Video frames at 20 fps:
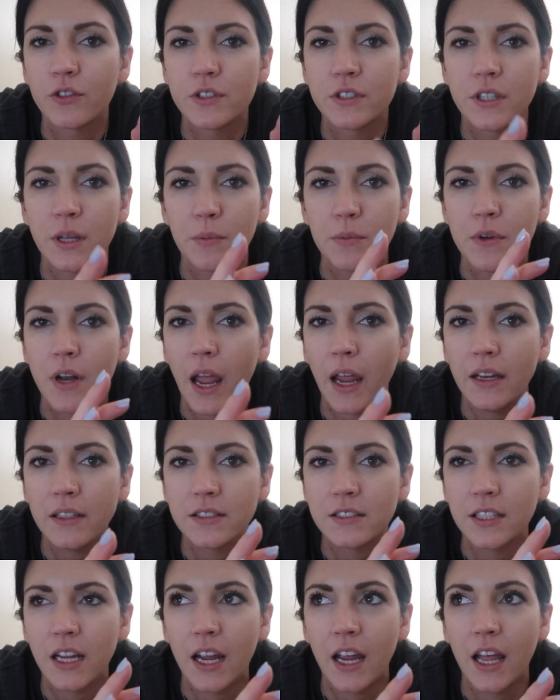some
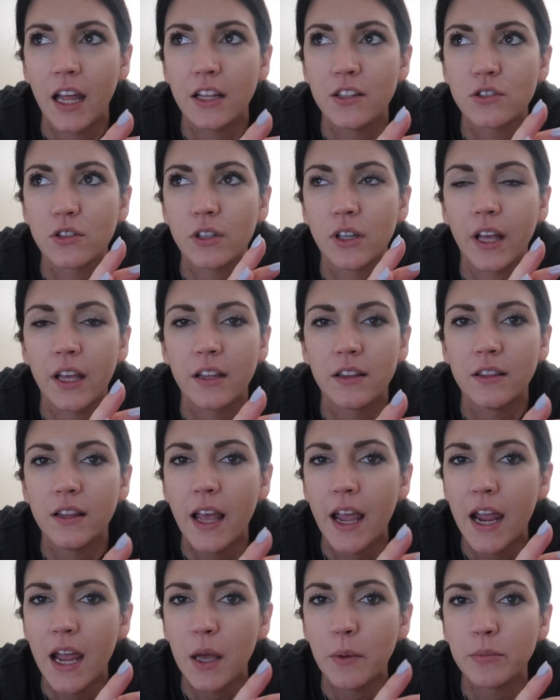nightstands or like
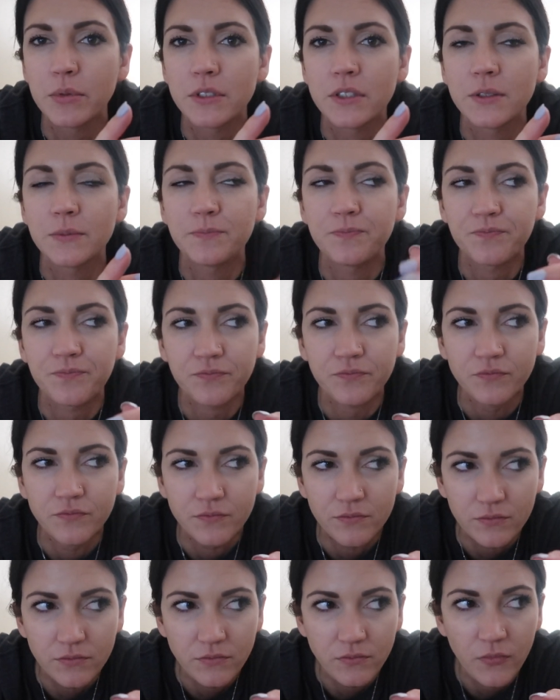lamps.
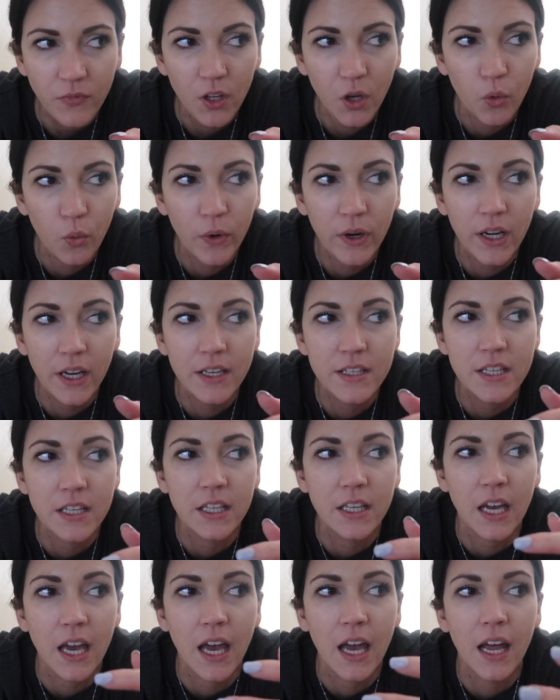We need to
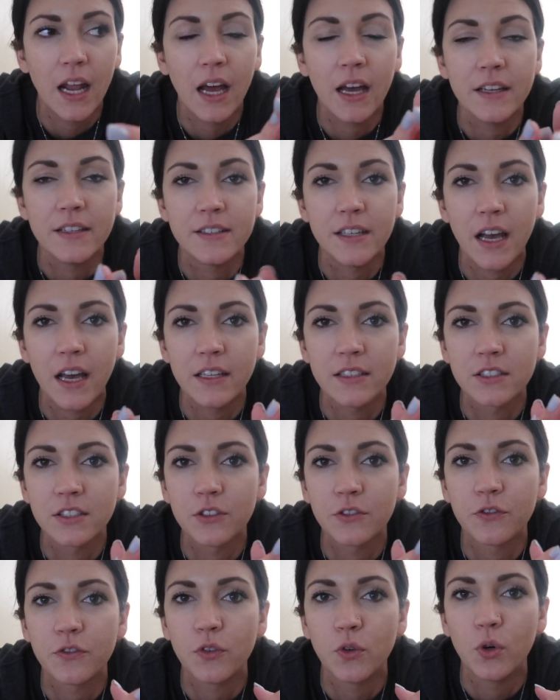get a
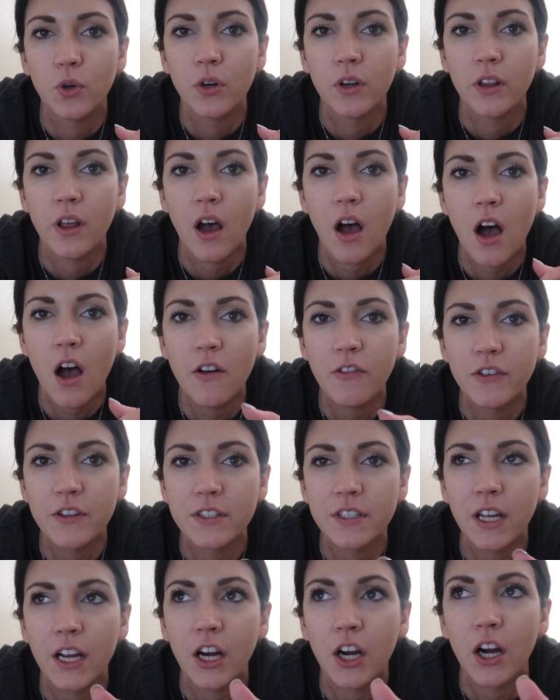desk for the
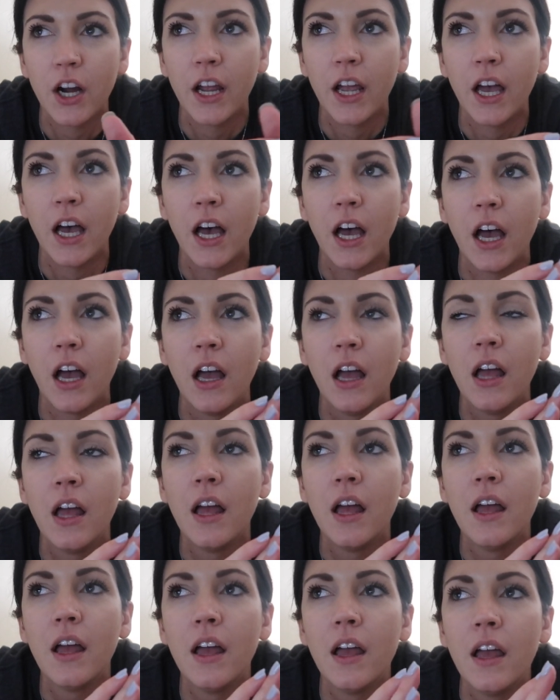office area
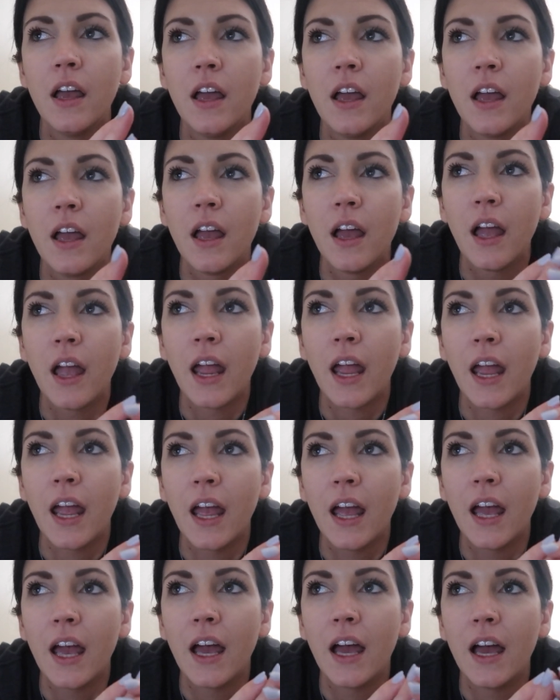
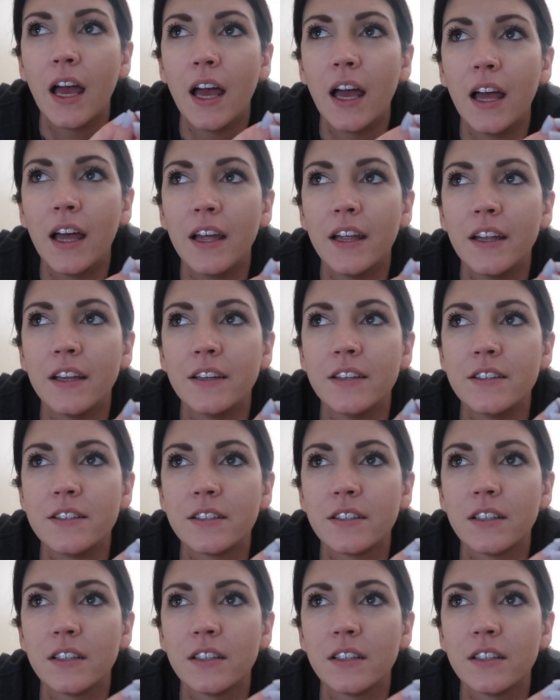and